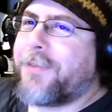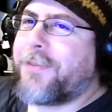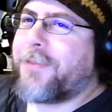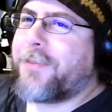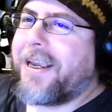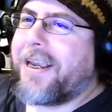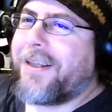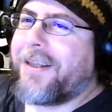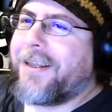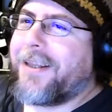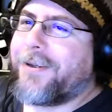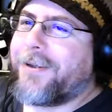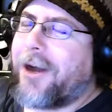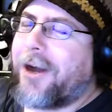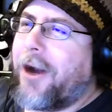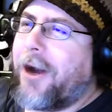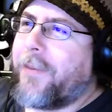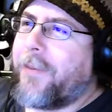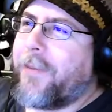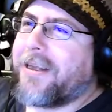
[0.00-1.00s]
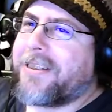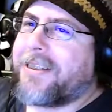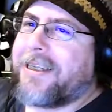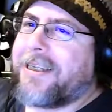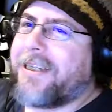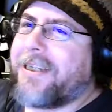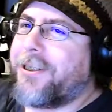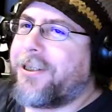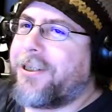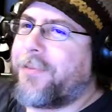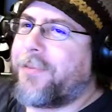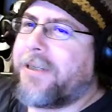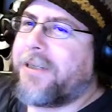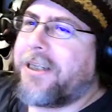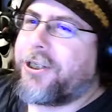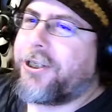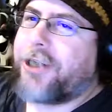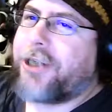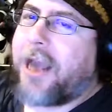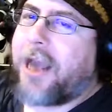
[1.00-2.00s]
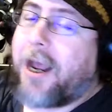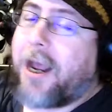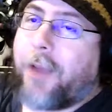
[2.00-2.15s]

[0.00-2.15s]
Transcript: making those comments, he jumped in the chat.